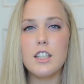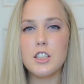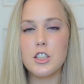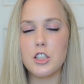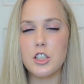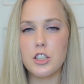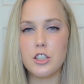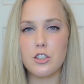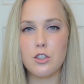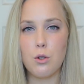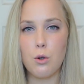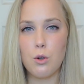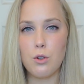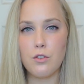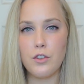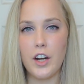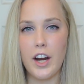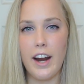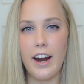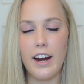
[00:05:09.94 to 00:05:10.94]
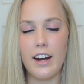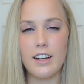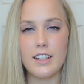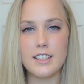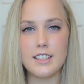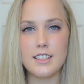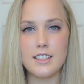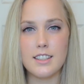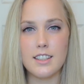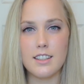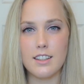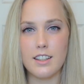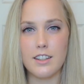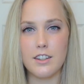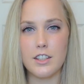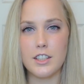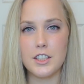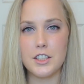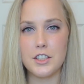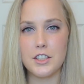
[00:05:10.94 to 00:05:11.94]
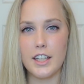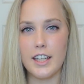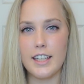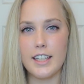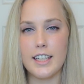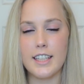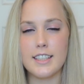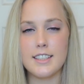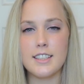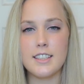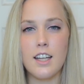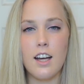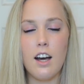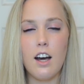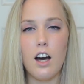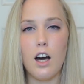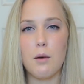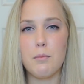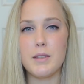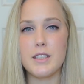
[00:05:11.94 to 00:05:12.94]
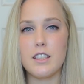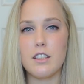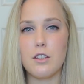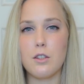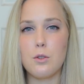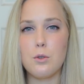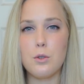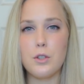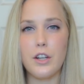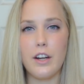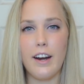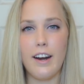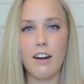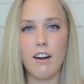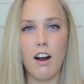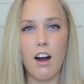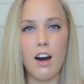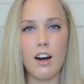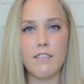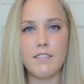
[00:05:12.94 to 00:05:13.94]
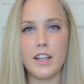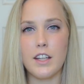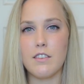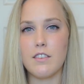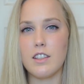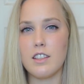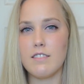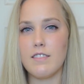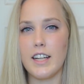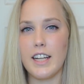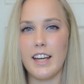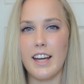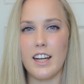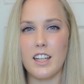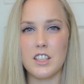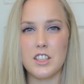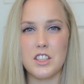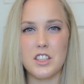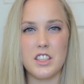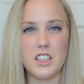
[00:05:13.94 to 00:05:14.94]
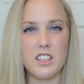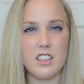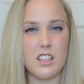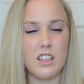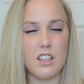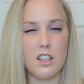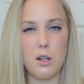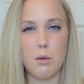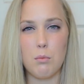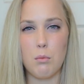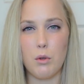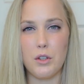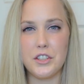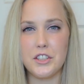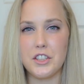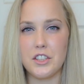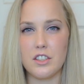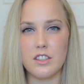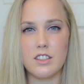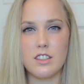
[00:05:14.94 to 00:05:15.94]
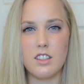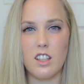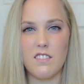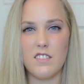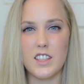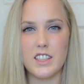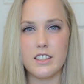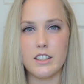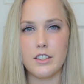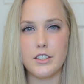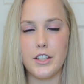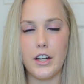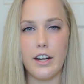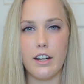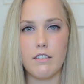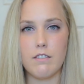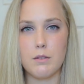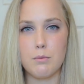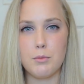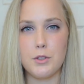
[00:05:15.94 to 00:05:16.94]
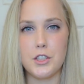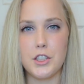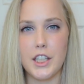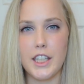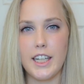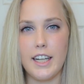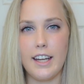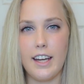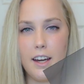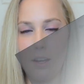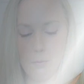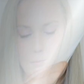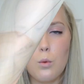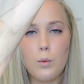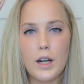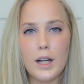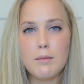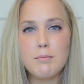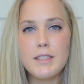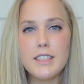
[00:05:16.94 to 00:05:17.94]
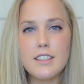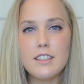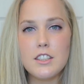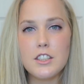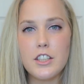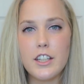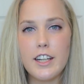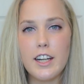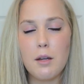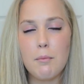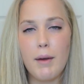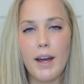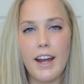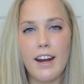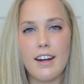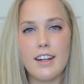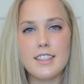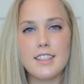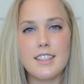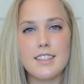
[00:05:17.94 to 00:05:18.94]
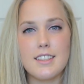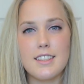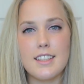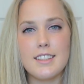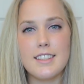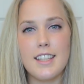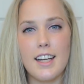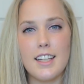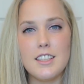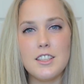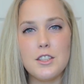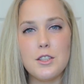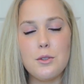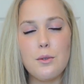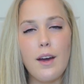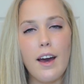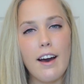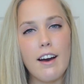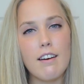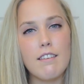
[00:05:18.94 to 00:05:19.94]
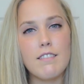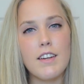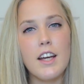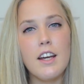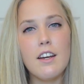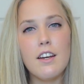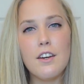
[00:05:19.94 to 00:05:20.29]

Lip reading: to just go over your hair and seal in the straightness. It's going to cool your hair off, get rid of any extra, moisture and stuff that's in your hair from straightening it. When I'm done straightening my hair, since I tend to have